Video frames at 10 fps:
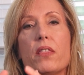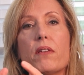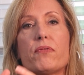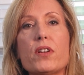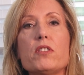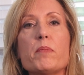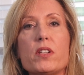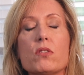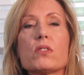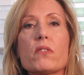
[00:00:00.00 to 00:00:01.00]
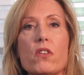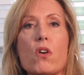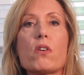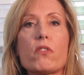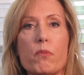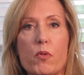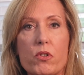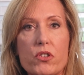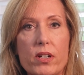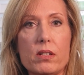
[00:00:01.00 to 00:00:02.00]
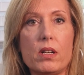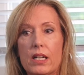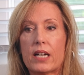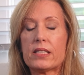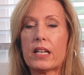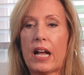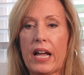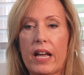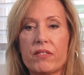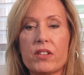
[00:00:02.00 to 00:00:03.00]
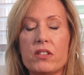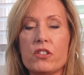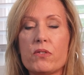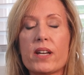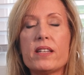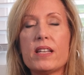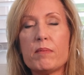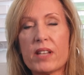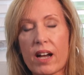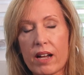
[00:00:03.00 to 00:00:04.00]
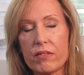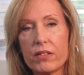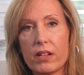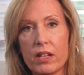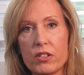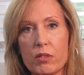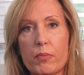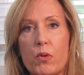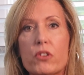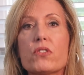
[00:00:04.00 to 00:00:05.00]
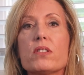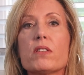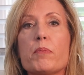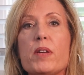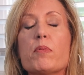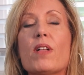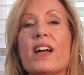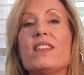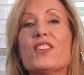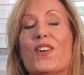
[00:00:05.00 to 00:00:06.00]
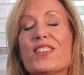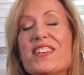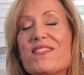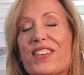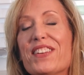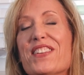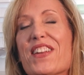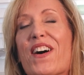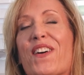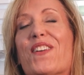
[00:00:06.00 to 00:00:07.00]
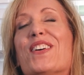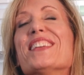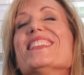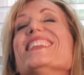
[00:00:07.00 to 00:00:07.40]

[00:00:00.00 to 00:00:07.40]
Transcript: the fundamentals of the art of the portrait. I said, I have to do a deep dive into portraits of people I don't even know